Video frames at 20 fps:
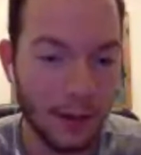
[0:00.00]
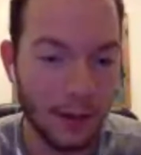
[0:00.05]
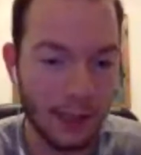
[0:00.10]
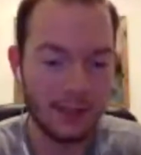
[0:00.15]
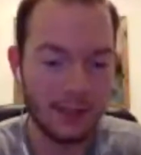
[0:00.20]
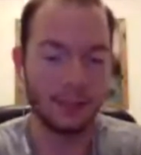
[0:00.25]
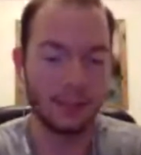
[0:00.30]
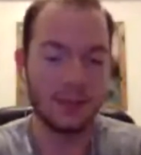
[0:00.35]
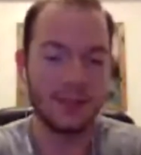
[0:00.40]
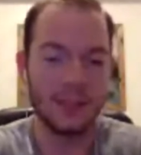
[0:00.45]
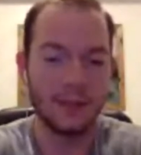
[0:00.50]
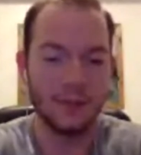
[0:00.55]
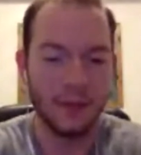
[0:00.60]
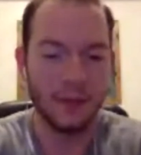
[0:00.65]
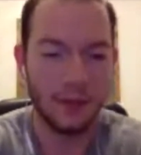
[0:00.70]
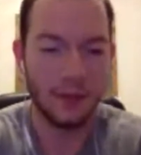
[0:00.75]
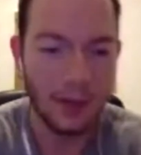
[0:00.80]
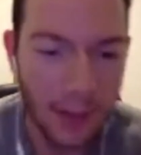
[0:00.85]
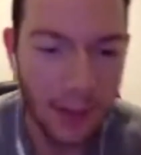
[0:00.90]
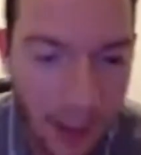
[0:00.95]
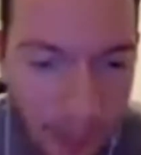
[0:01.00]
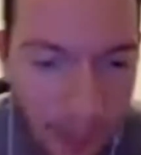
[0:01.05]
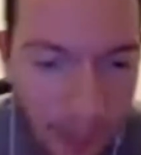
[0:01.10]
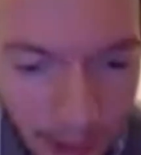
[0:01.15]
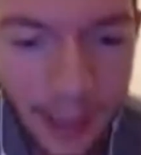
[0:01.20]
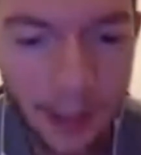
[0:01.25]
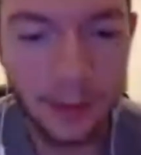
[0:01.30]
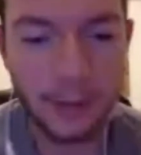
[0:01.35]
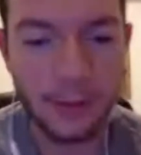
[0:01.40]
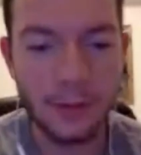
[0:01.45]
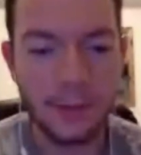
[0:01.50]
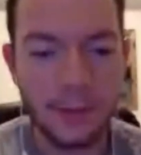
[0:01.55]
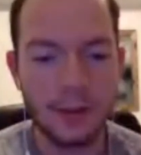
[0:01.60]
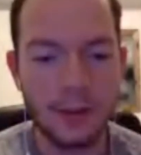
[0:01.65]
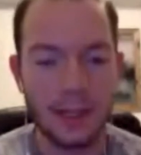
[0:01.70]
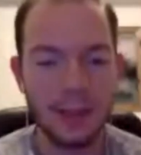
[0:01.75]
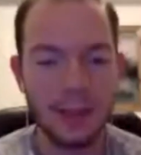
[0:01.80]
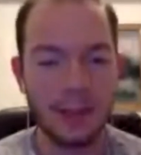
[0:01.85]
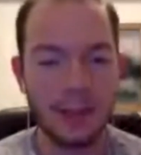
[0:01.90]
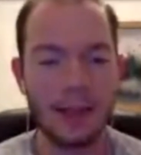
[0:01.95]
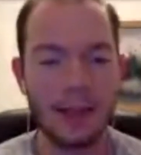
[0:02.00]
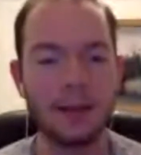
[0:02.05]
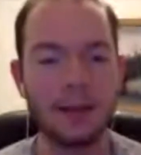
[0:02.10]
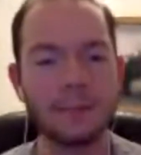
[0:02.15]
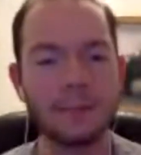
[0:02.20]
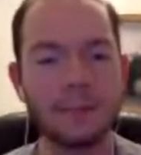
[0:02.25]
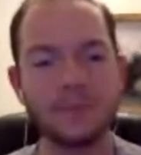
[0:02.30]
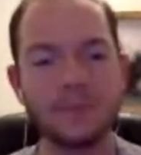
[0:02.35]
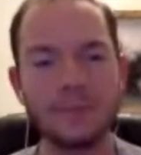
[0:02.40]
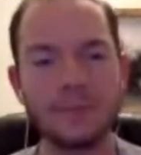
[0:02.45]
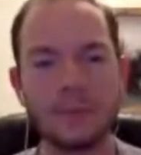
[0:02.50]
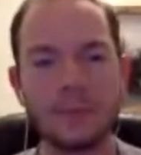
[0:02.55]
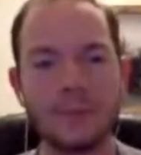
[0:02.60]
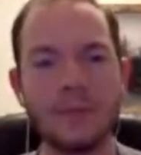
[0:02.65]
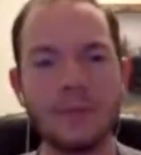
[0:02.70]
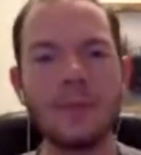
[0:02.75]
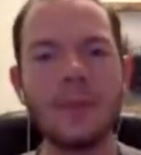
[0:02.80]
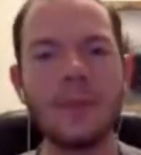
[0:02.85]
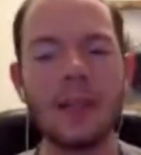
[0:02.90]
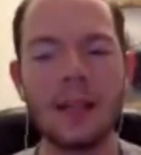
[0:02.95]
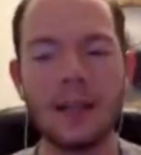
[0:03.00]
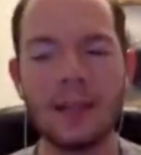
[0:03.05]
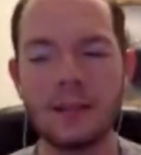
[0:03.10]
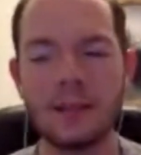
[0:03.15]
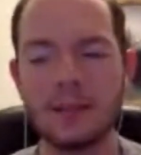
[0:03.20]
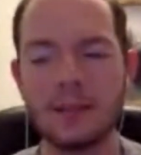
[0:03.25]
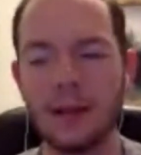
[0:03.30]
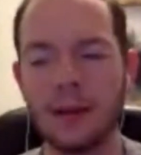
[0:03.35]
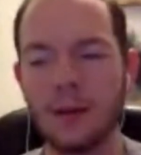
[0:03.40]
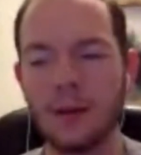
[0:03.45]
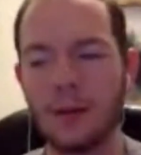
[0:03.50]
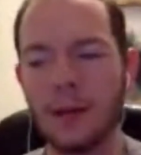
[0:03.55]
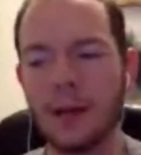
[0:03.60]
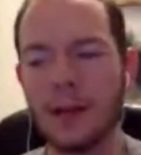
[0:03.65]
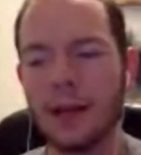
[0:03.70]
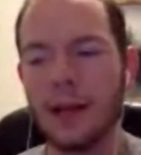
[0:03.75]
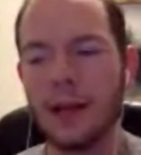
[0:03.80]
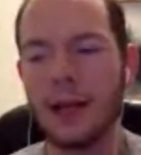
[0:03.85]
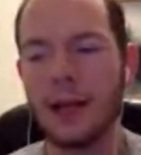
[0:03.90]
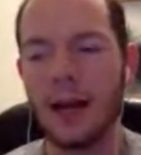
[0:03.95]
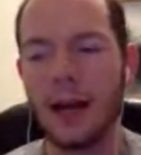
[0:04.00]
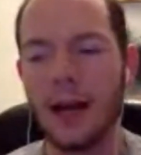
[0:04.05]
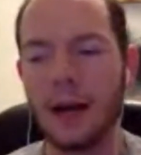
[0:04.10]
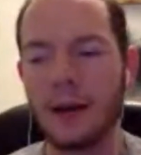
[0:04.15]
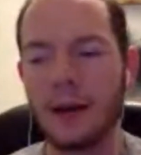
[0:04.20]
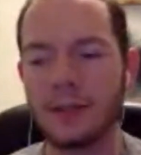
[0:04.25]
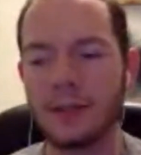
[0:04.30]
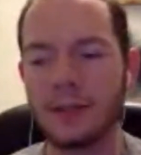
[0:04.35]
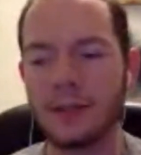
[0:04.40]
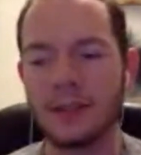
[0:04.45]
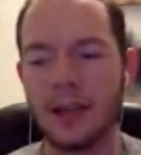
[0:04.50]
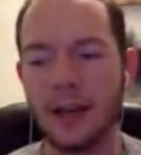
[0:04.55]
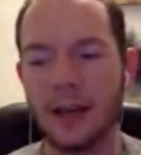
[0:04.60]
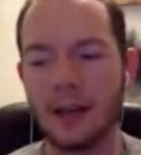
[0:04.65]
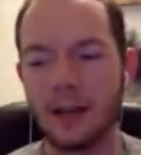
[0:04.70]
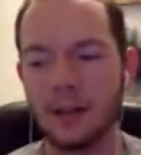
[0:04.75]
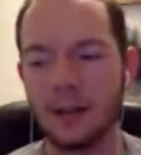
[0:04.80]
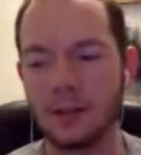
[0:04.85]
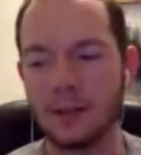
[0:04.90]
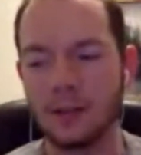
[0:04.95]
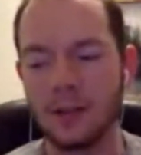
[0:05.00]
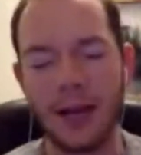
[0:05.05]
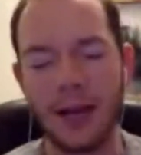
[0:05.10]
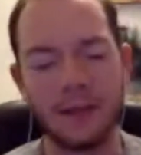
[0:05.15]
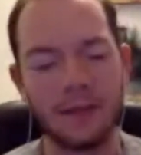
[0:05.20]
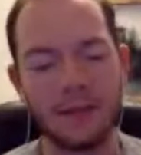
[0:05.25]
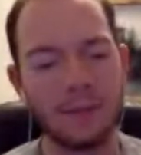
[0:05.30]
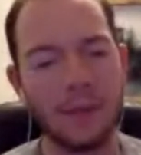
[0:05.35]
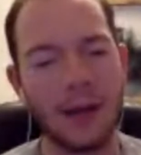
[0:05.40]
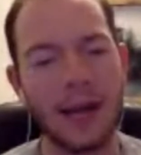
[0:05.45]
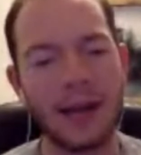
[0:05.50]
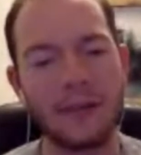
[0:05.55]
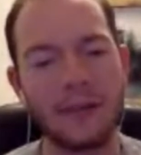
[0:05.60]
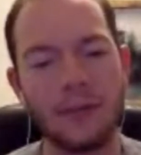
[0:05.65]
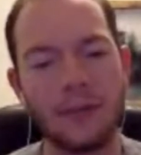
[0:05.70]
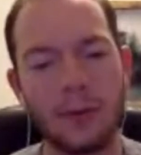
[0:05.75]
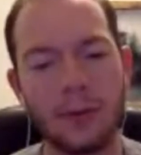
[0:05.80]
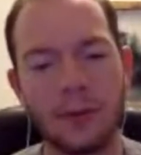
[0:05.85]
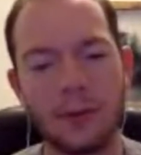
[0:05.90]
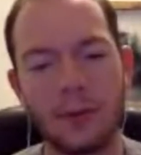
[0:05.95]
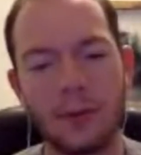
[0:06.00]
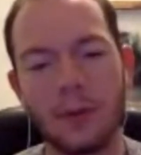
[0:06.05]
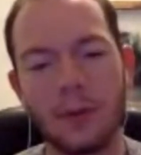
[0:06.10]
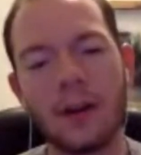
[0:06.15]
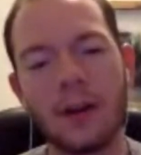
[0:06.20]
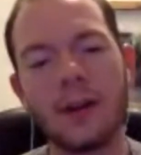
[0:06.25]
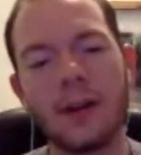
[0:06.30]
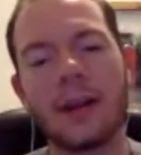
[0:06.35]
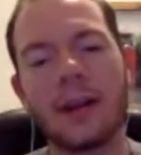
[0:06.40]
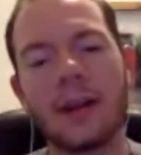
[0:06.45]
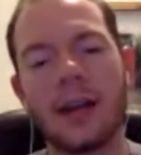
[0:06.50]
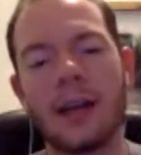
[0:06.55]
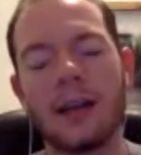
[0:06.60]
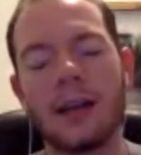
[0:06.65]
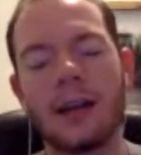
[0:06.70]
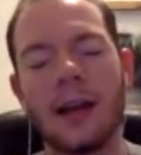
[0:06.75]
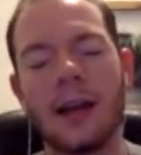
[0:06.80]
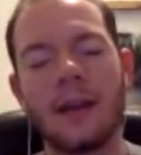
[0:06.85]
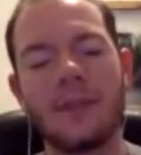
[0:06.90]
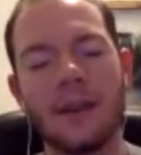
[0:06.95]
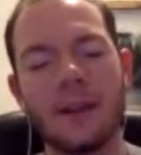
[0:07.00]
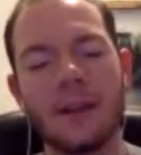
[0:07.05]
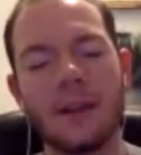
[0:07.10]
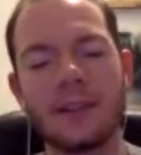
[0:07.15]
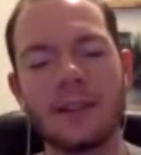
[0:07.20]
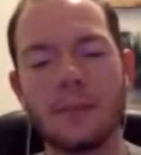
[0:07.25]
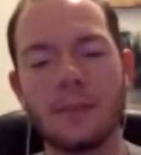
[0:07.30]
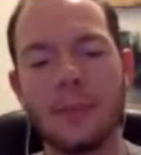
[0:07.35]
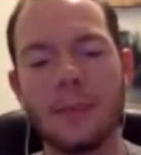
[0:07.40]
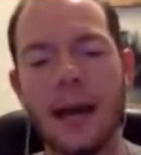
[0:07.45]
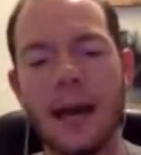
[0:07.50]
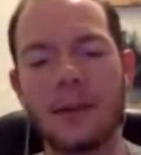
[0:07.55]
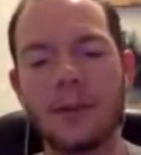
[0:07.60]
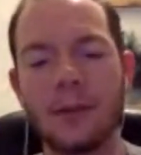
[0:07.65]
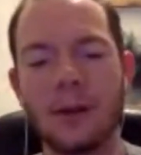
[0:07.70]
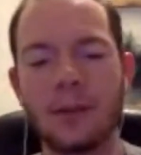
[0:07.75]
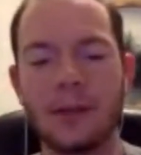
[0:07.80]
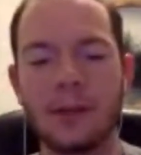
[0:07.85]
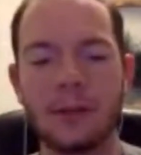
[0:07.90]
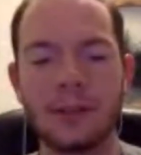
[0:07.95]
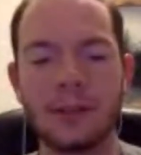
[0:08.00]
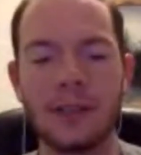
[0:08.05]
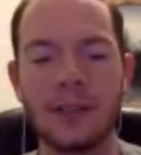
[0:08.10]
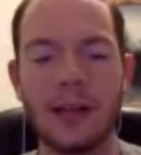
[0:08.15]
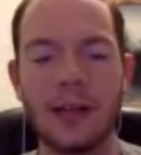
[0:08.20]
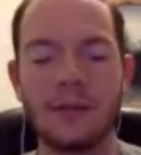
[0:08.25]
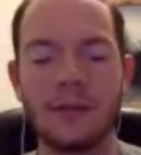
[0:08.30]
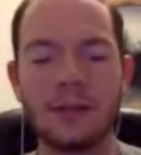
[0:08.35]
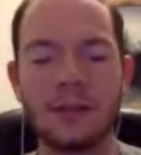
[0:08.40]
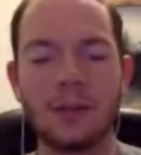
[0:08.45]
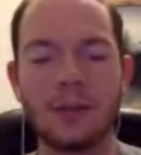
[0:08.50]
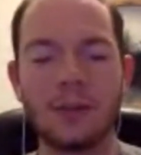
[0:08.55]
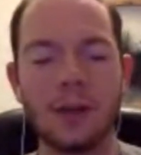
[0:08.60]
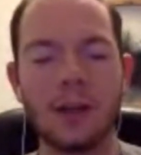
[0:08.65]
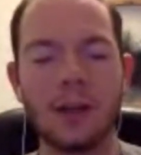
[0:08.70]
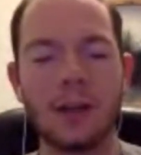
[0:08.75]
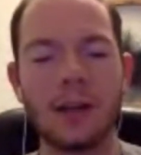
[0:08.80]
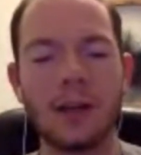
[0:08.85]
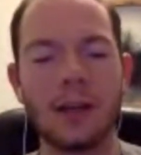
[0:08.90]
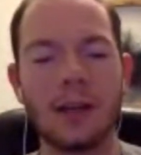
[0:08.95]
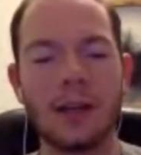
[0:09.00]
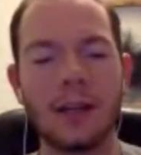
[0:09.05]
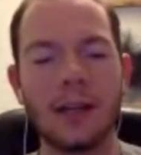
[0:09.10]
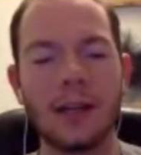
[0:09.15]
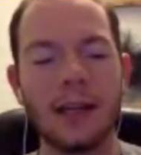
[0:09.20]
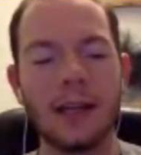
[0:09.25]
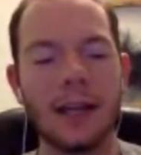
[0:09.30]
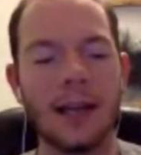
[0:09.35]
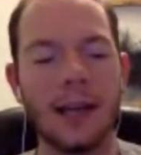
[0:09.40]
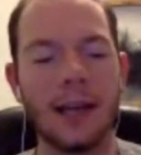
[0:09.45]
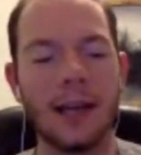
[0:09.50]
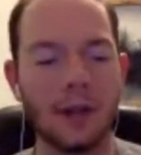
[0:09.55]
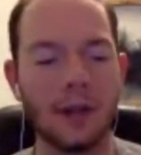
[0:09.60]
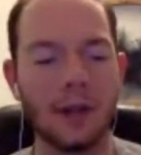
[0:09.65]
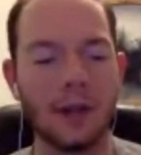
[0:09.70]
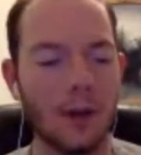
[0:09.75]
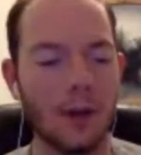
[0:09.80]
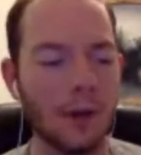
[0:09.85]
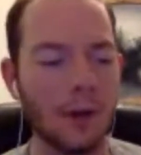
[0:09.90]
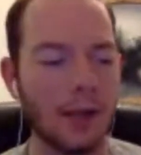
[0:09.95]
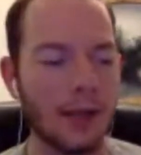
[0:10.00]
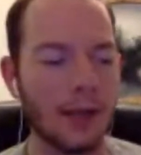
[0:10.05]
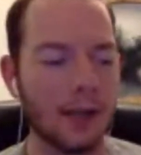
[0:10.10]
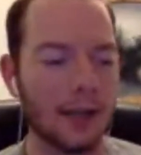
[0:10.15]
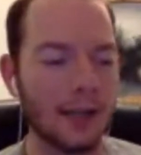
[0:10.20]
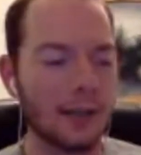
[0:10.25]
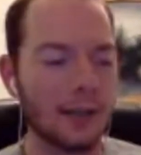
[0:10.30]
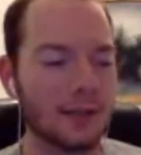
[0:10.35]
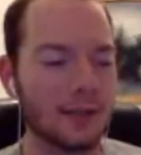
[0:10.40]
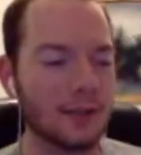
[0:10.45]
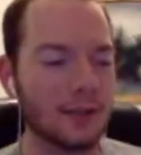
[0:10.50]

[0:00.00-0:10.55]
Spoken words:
like specifically like back roads or anything. So I was just kind of driving back and forth to work, and I found this back road that was kind of a shortcut. And along it is